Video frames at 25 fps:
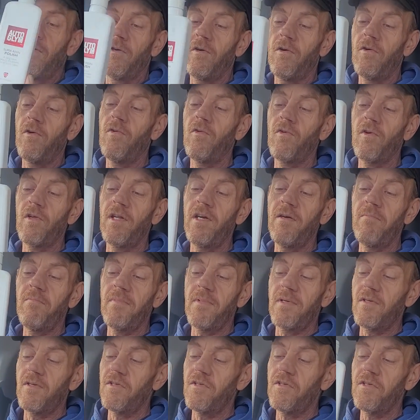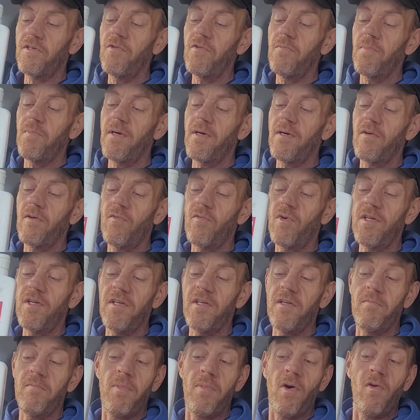Autoglym Super
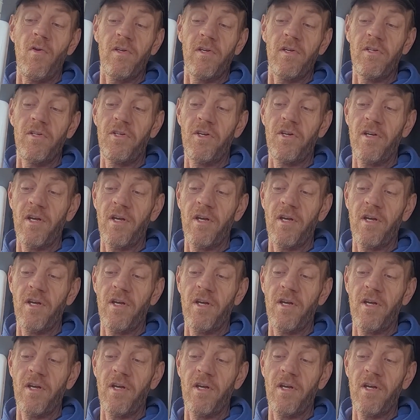Resin Polish,